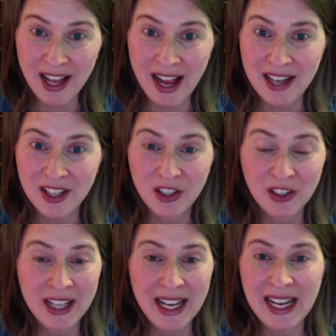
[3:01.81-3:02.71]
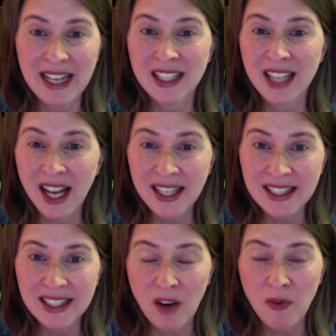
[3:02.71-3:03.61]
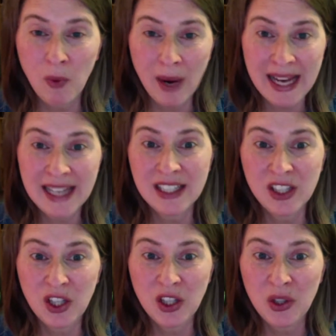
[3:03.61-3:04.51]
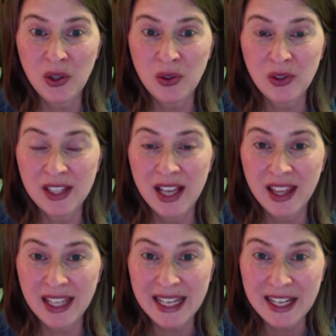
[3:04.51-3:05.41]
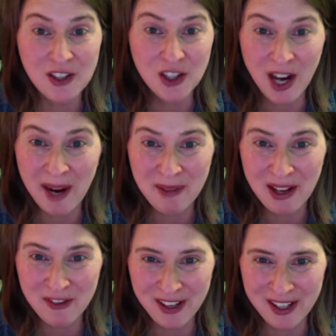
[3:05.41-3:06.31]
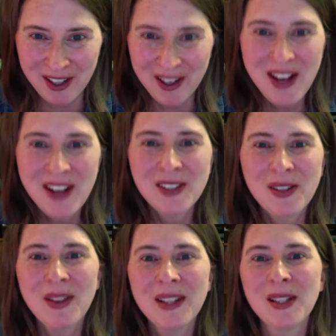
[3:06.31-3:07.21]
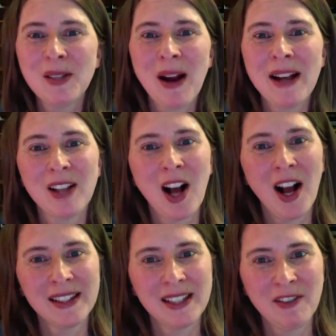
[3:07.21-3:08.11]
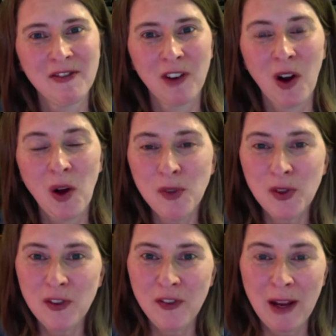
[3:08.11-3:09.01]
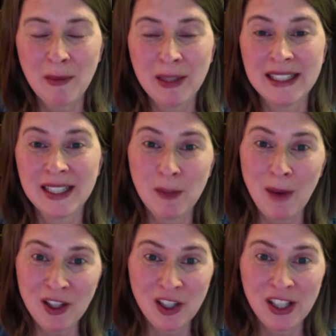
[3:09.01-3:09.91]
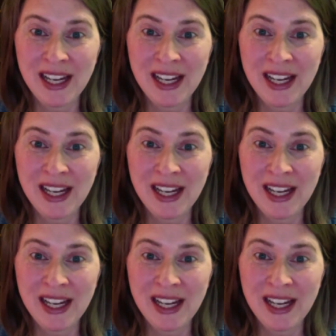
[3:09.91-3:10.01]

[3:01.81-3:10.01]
and you're getting tons of ways to use each timeline figure. So this is why it's awesome for homeschool families, especially